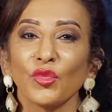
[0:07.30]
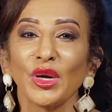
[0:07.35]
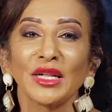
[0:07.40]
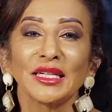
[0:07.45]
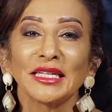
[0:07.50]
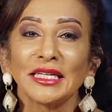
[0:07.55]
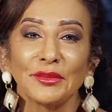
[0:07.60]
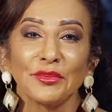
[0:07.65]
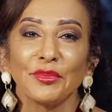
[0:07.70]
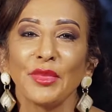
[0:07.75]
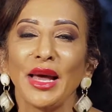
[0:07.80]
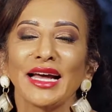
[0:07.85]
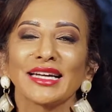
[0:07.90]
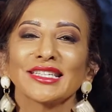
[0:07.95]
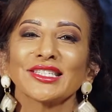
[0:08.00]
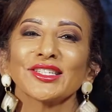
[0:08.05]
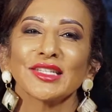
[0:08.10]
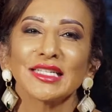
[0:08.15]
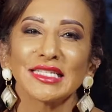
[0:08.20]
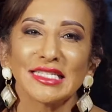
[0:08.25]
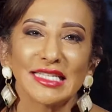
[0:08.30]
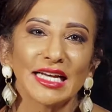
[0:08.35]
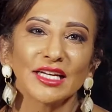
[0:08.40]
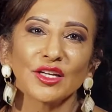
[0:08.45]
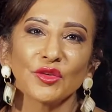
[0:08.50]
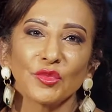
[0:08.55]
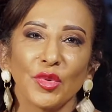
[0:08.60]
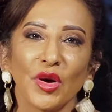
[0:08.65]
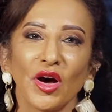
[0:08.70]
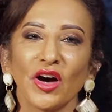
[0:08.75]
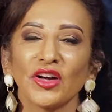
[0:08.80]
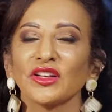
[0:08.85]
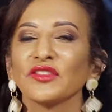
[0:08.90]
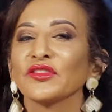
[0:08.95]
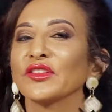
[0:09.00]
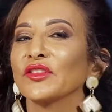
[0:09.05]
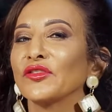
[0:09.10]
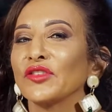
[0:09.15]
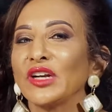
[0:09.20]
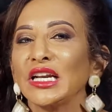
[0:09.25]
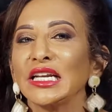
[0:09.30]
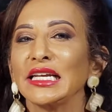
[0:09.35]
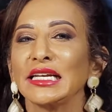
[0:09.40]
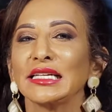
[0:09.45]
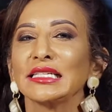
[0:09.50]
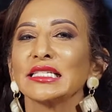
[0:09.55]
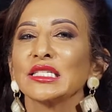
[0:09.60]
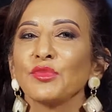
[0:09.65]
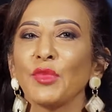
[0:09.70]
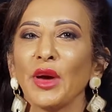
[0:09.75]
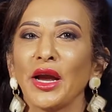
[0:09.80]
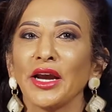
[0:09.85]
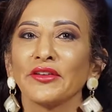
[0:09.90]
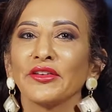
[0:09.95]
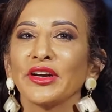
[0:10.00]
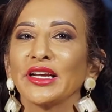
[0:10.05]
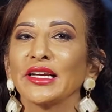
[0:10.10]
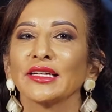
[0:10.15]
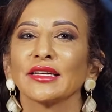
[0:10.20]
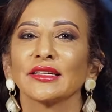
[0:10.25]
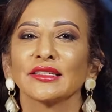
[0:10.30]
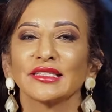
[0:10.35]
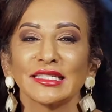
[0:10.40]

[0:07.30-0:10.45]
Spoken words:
Welcome back to the second part of the really inspiring